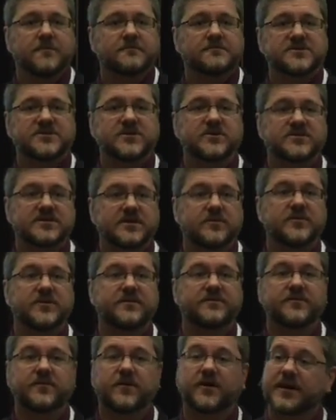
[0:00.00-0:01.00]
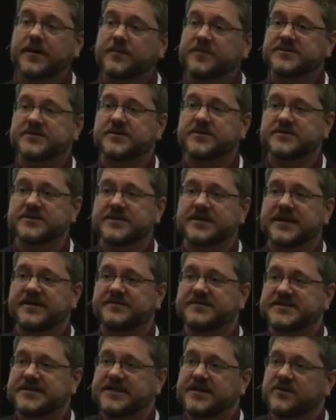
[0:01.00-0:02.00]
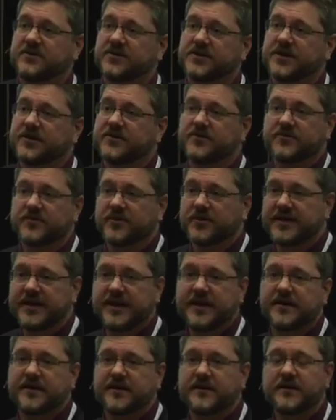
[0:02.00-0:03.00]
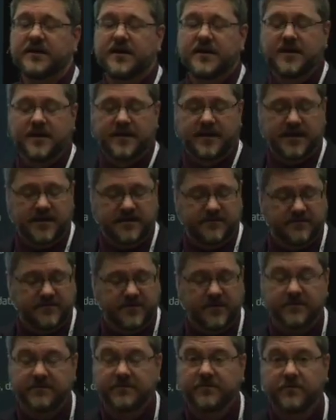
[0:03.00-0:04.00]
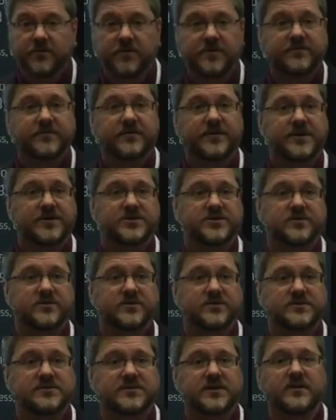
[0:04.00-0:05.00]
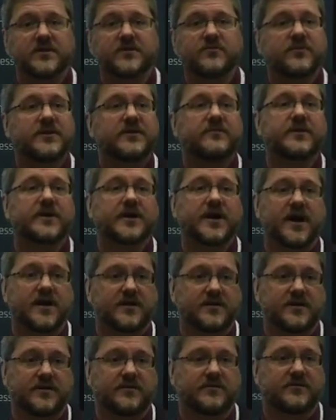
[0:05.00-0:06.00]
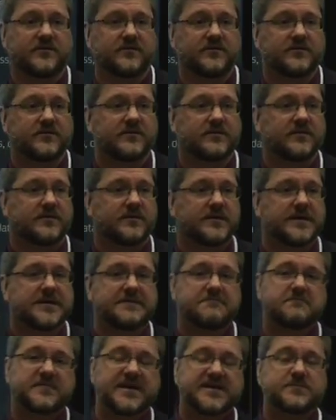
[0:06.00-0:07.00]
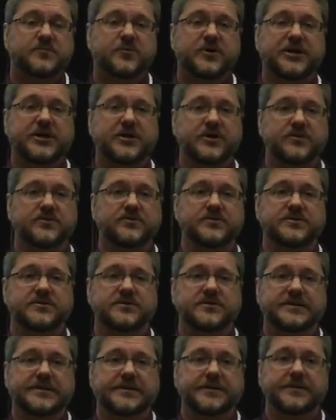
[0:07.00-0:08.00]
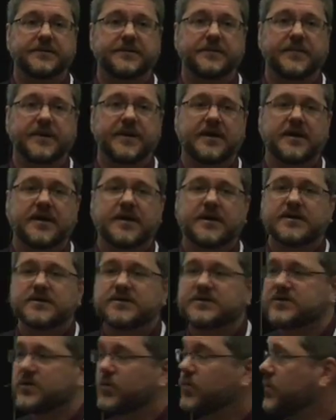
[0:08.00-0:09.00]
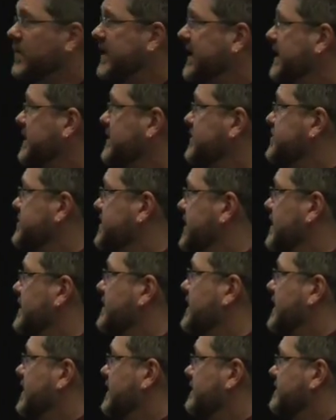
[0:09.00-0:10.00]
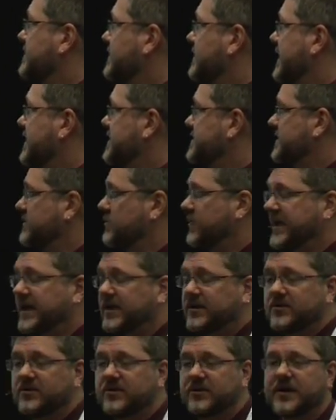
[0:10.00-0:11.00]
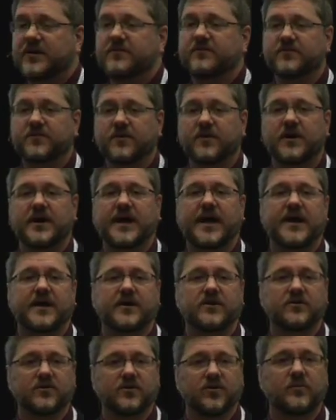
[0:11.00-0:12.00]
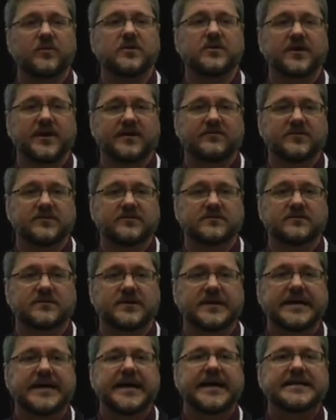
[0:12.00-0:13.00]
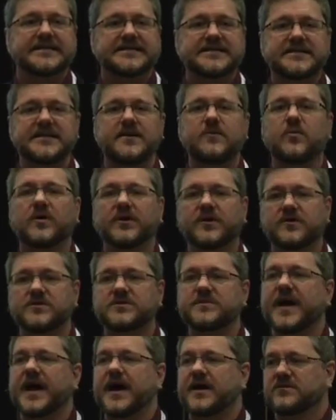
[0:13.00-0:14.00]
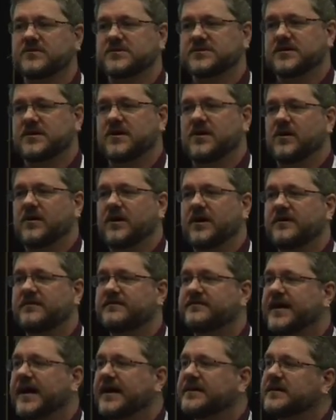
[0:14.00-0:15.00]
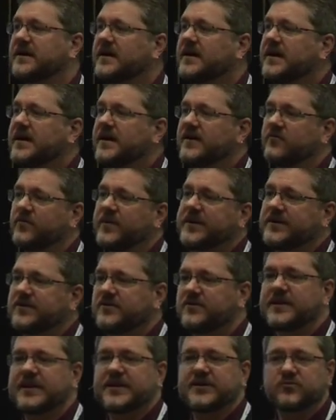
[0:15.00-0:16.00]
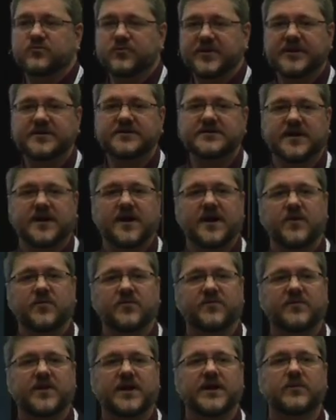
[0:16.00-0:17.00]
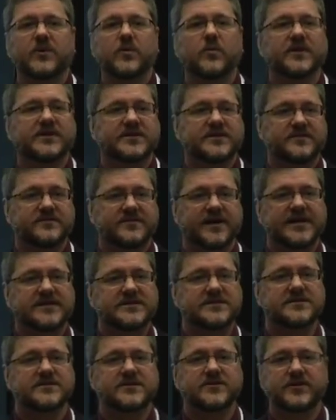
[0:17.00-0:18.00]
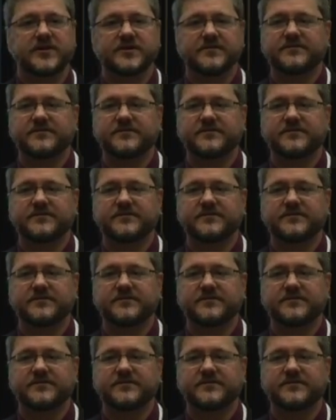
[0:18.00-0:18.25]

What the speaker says: So some of the fraud episodes that I've seen looking through our data can involve 4 different issuers on 3 different continents. That's pretty huge. So we can share that information. We can look at fraud at a global level and see what those patterns are. And in fact, if we can do that in real time, following what the device is doing,